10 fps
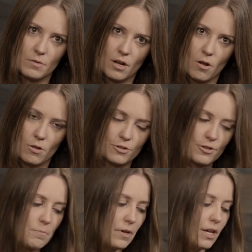with that
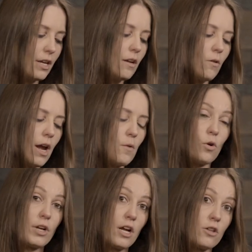alternate picking, right?
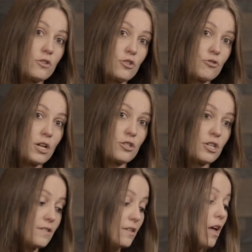Working on the
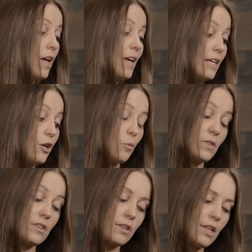stretches here
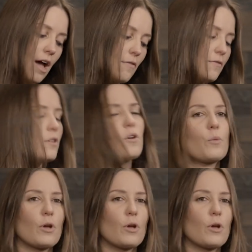with the left.